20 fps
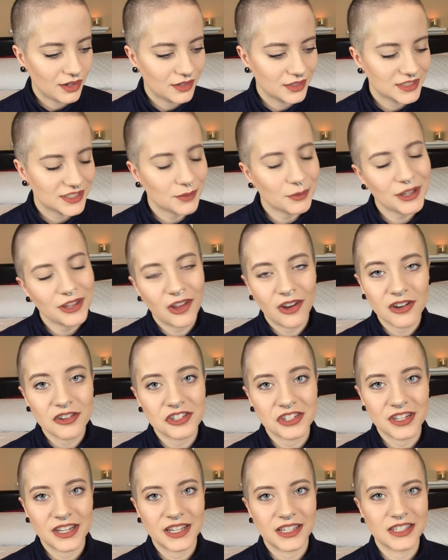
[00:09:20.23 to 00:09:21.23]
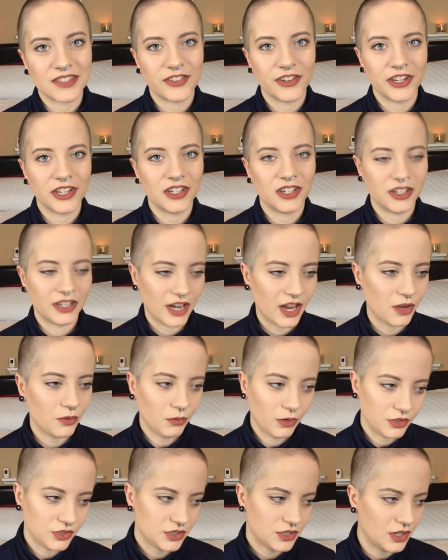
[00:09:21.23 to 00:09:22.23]
Something that RJ is very good at,
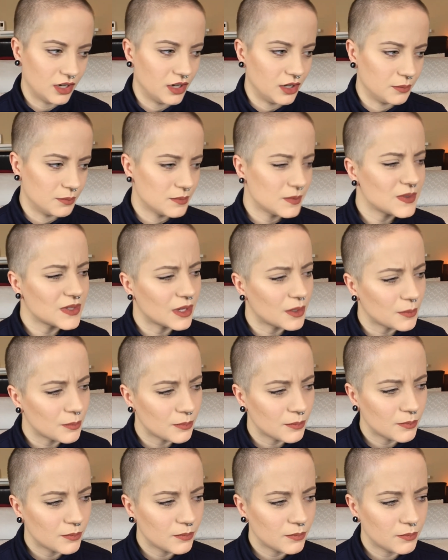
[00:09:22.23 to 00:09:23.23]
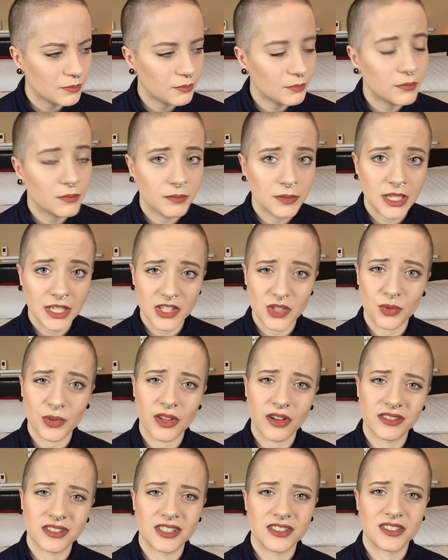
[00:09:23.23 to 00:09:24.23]
which some kids with
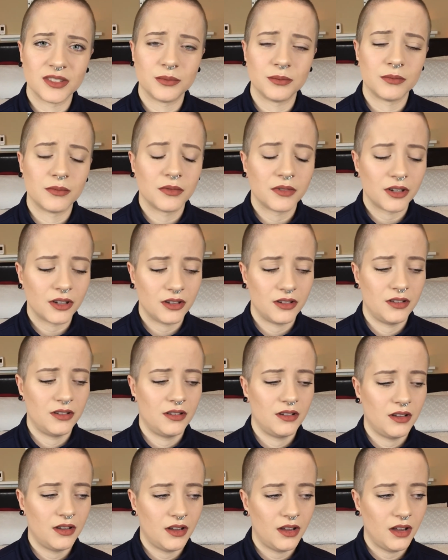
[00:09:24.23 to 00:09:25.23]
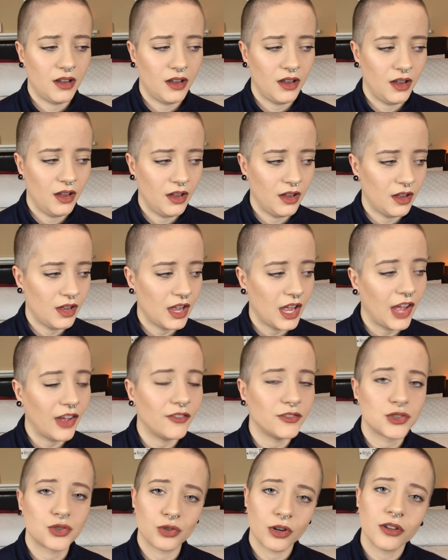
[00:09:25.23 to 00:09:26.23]
autism
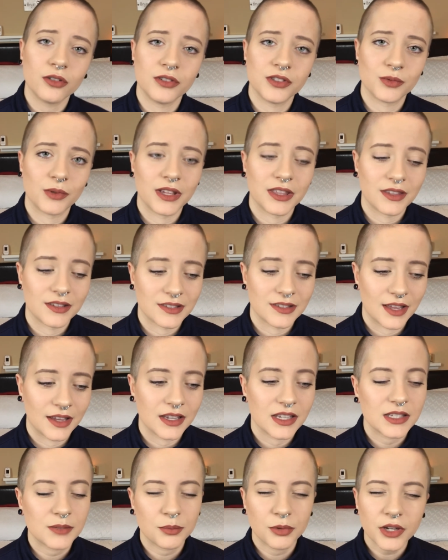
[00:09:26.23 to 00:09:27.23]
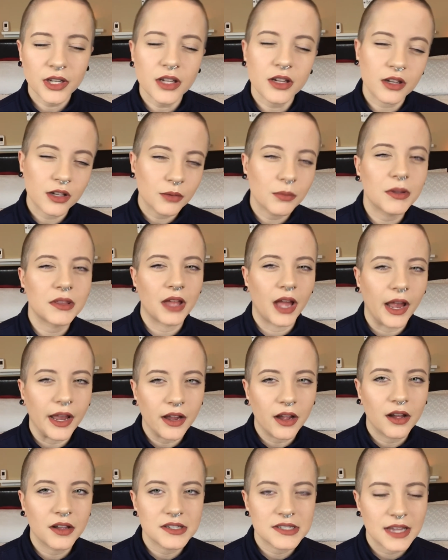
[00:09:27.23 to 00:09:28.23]
have struggles with, is that he's pretty good with eye
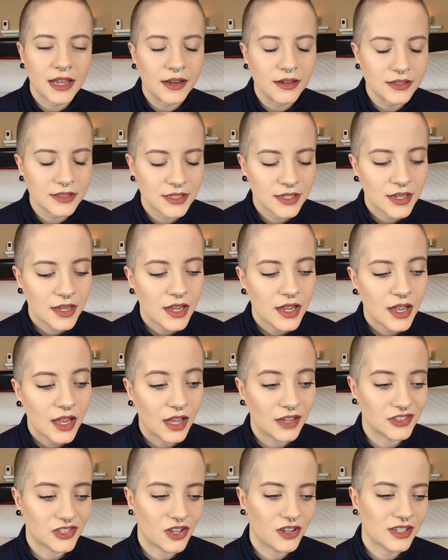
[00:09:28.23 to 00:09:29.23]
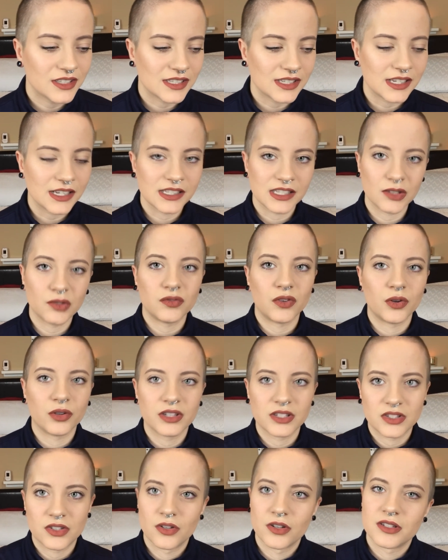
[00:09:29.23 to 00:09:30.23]
contact. As long as he isn't
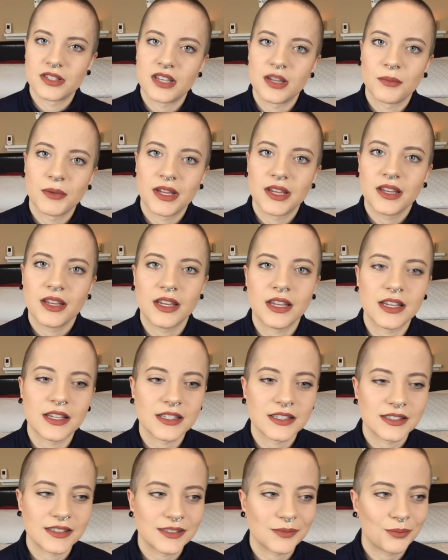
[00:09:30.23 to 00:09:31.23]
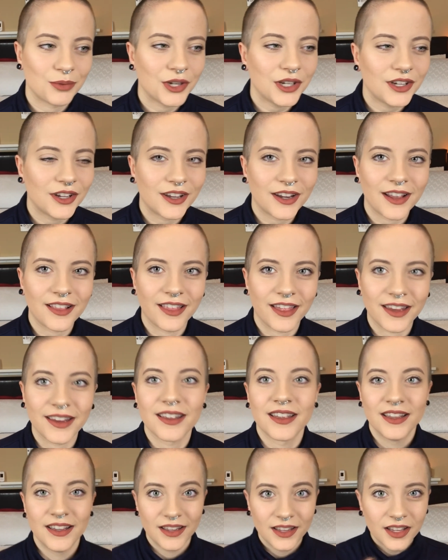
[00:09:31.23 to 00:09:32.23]
focused or stimming, he's pretty good at, like,
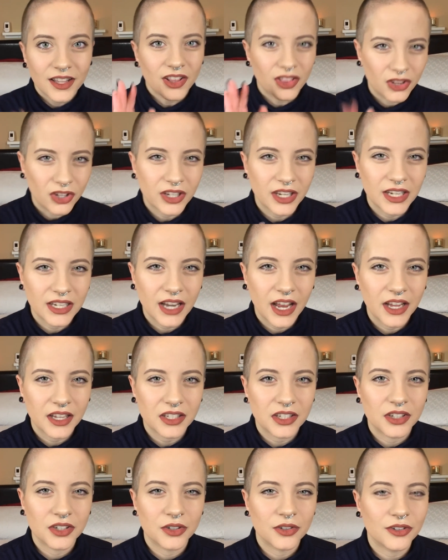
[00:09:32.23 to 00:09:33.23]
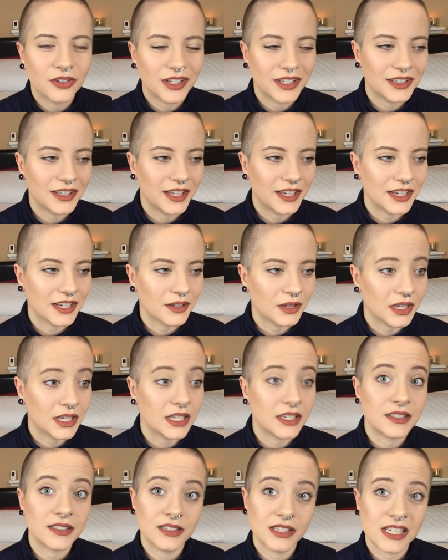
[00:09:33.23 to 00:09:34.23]
looking at you, and, like,
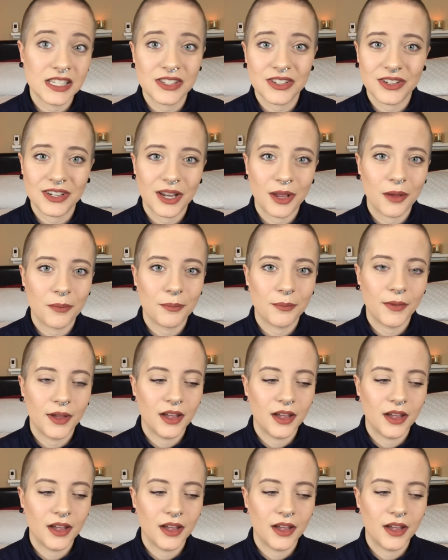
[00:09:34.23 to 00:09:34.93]
he's good at